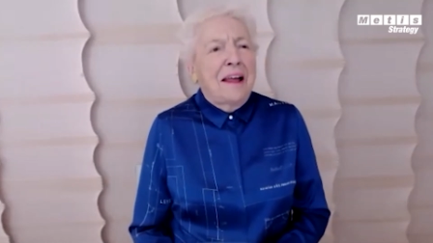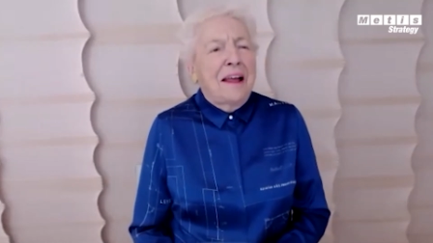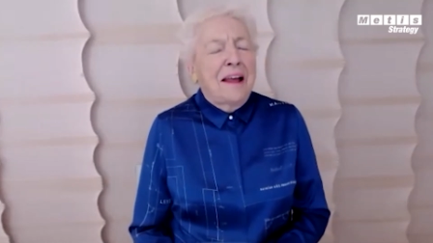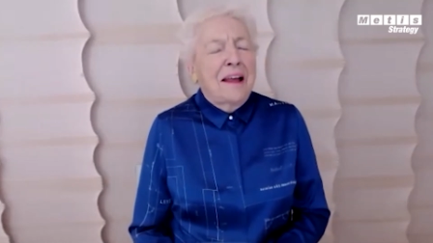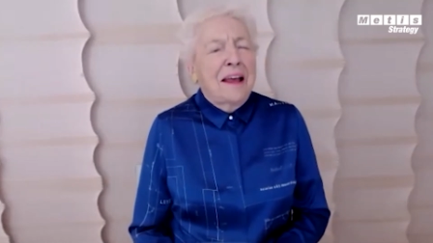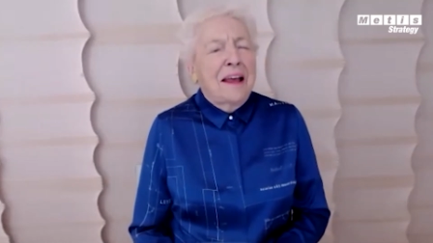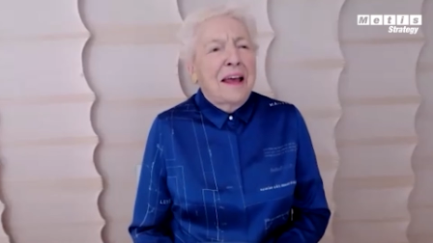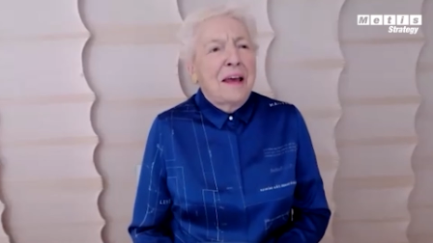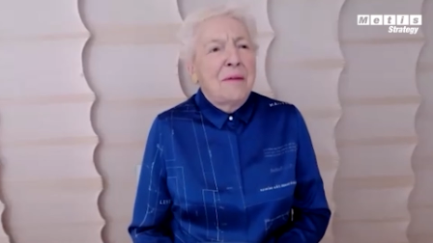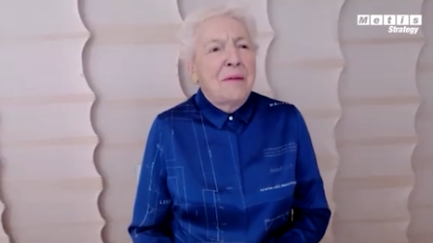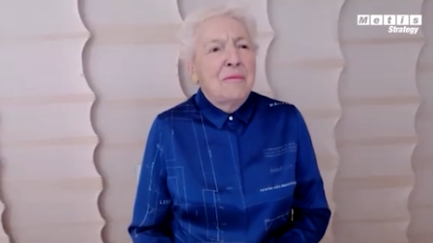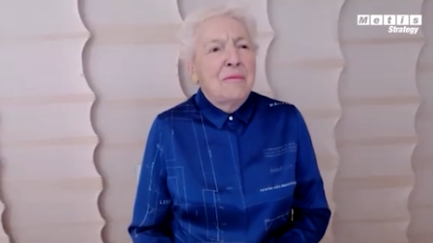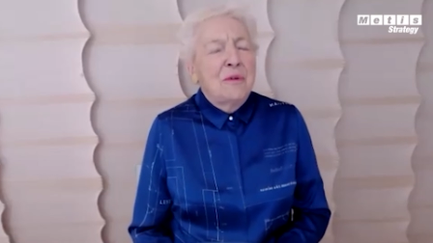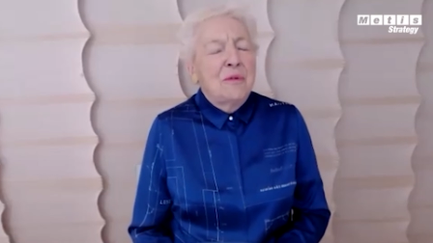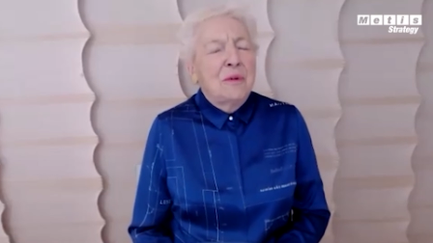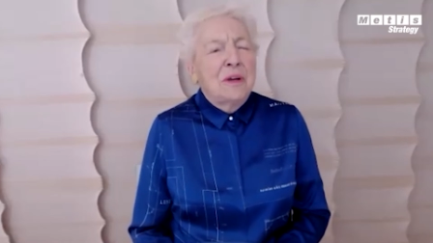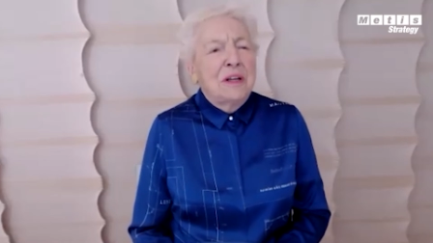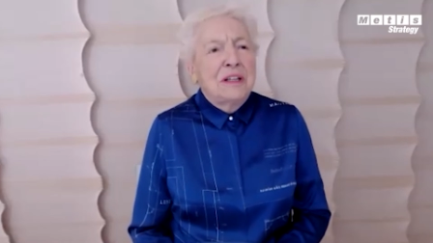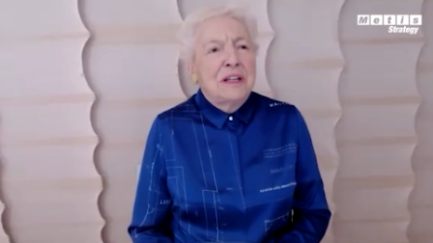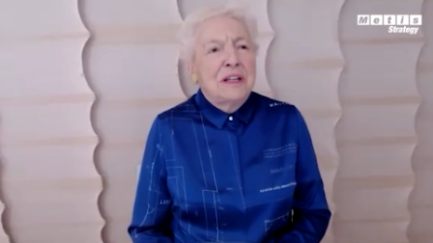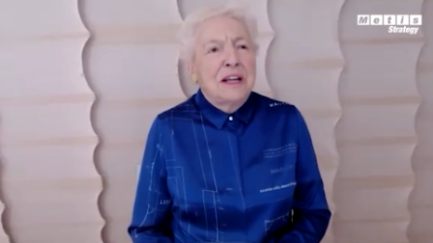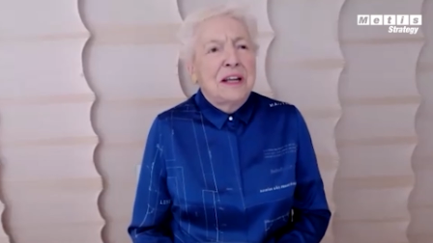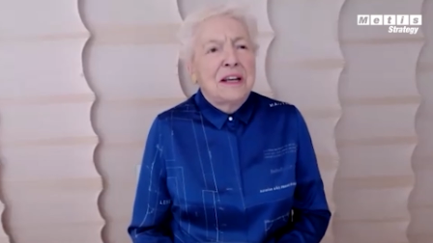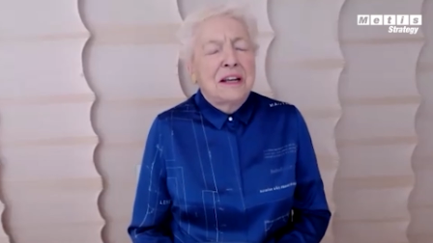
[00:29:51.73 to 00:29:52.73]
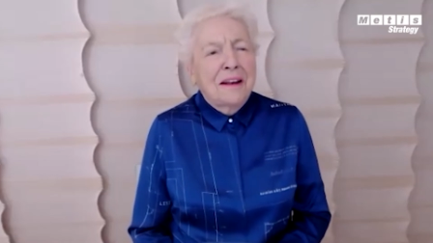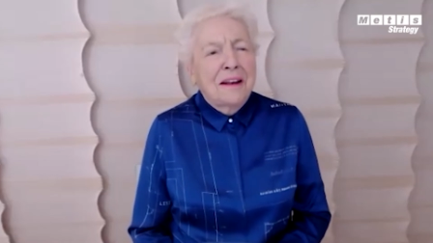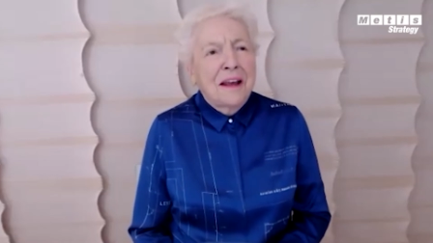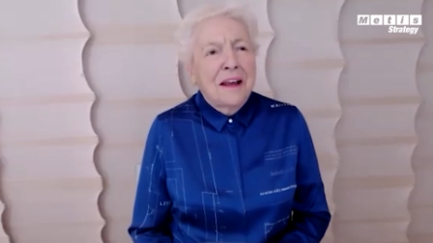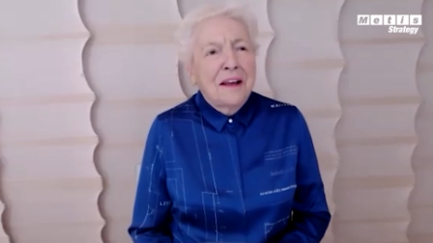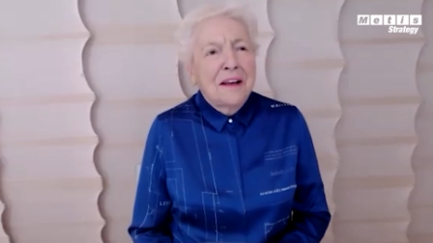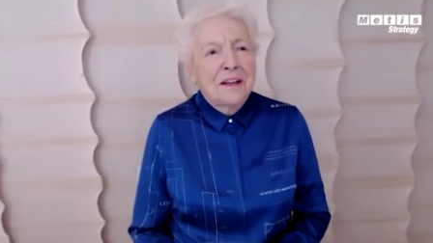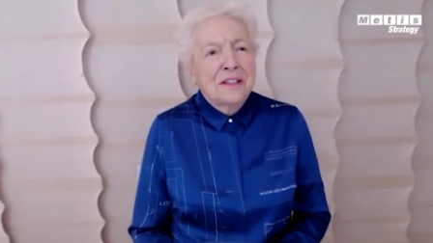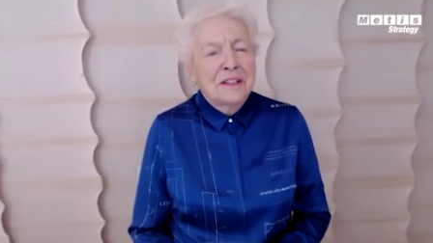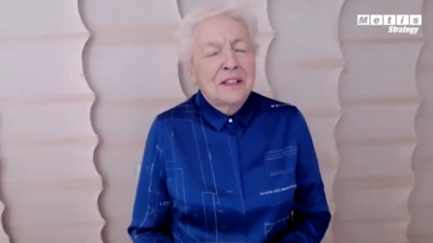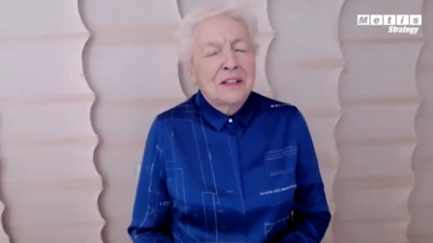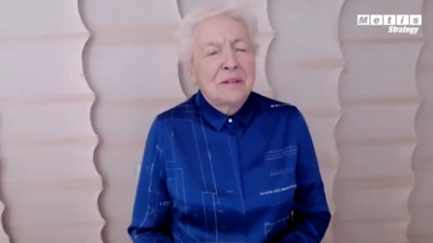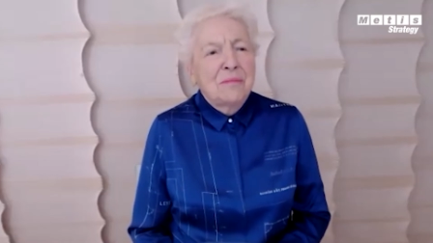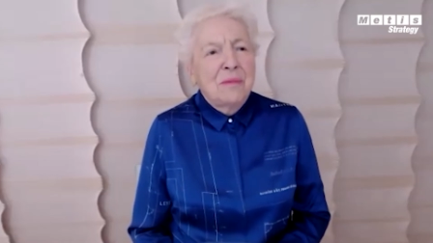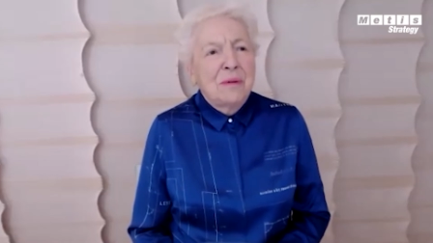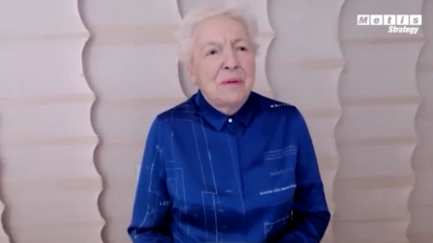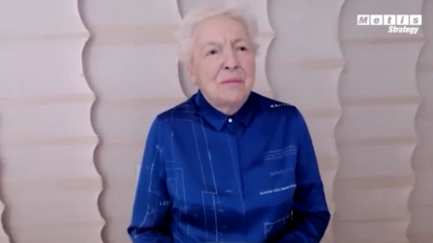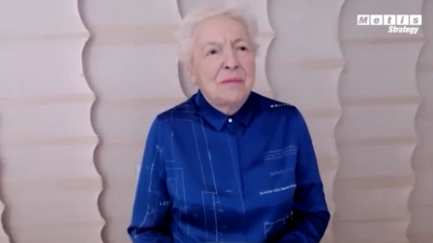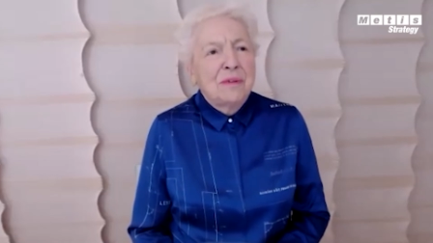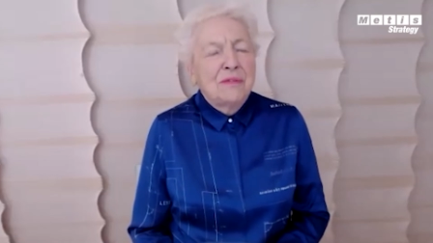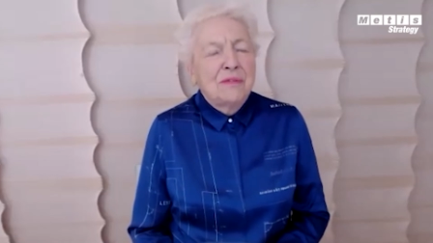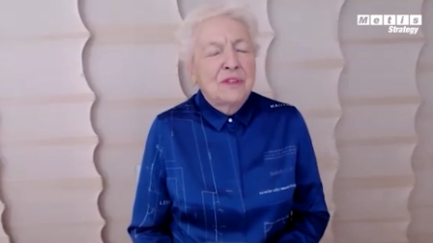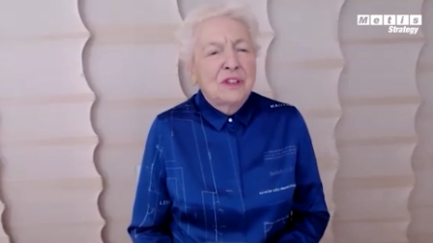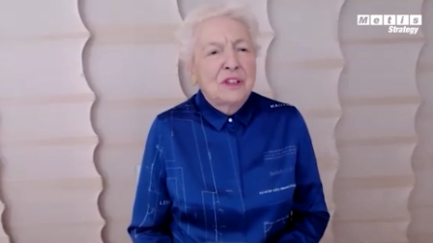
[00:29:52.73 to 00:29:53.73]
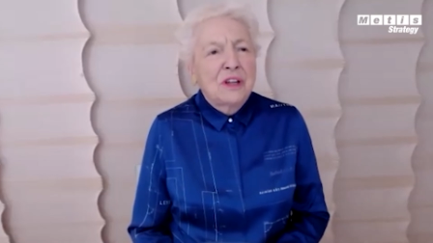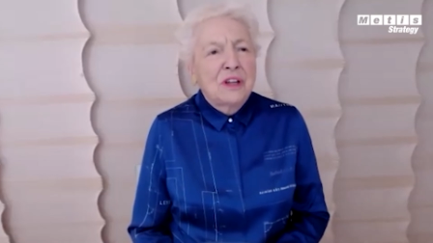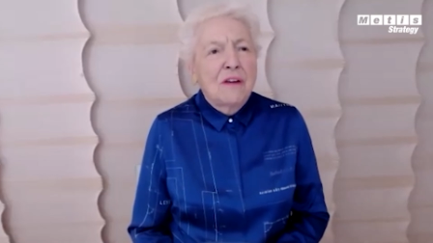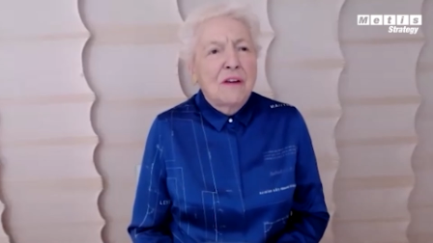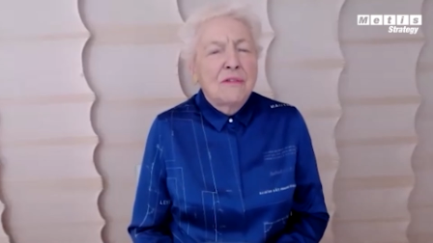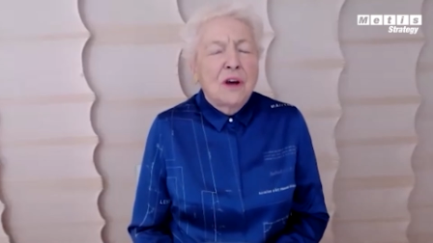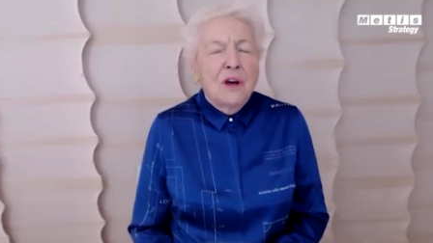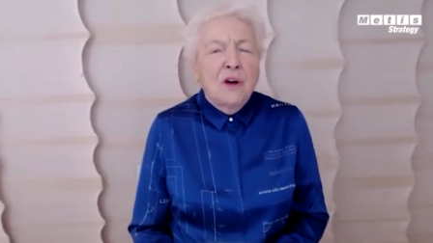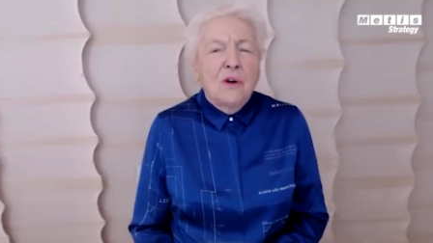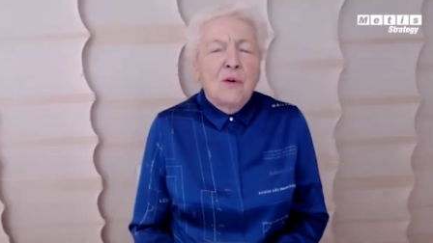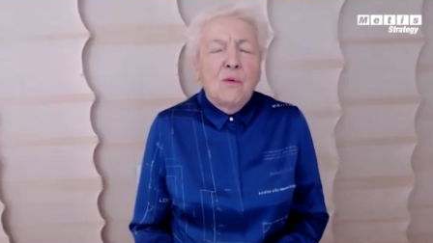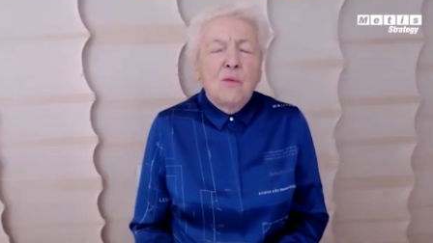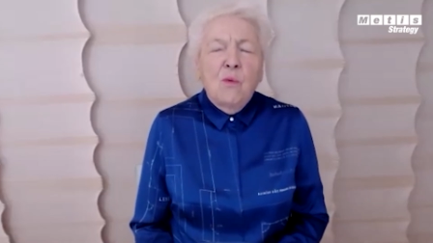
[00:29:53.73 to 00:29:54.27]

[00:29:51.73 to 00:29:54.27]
I came in one day and I asked the member of staff,